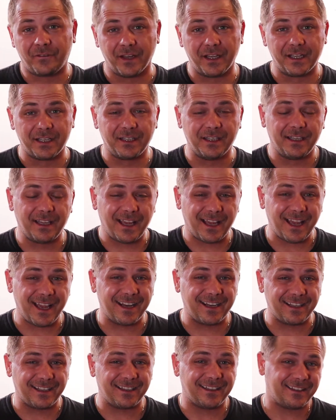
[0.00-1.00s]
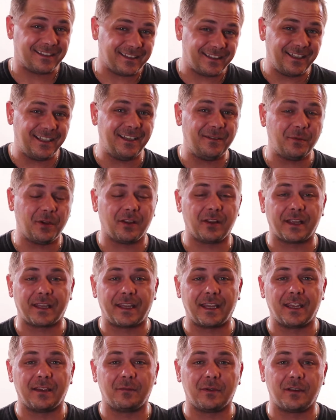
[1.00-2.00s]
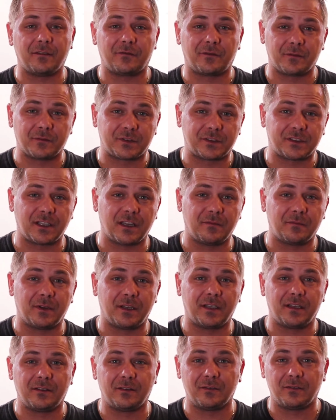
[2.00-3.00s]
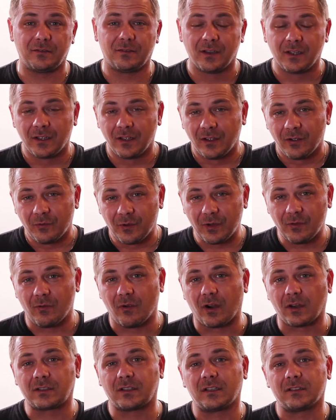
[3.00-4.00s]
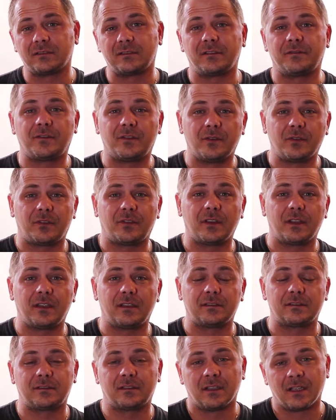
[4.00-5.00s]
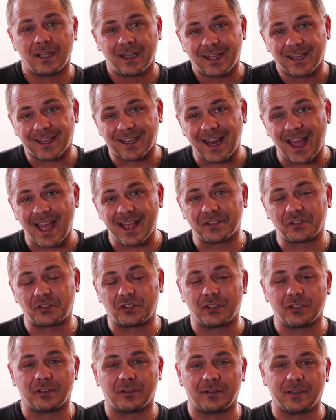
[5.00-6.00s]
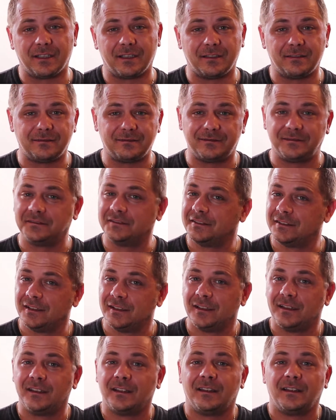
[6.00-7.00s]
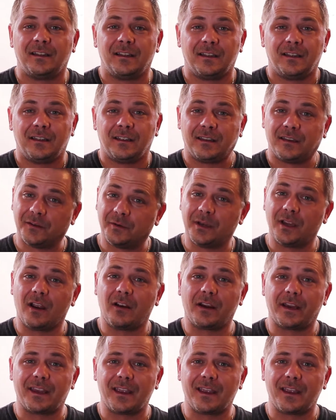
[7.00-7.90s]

Fittingly, I had an email that came in from somebody who we worked on a few things last year and here we are